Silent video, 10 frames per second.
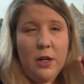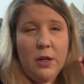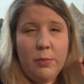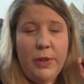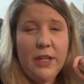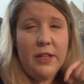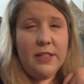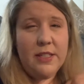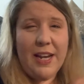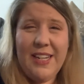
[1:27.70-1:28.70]

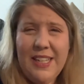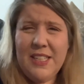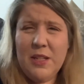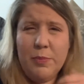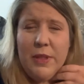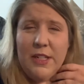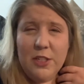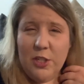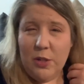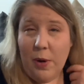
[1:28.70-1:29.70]
because I need something to
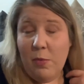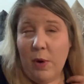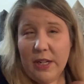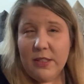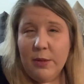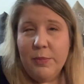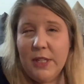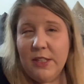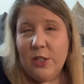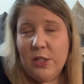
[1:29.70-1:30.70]
do. I want
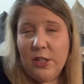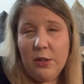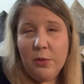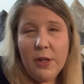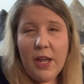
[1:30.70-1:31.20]
something to do.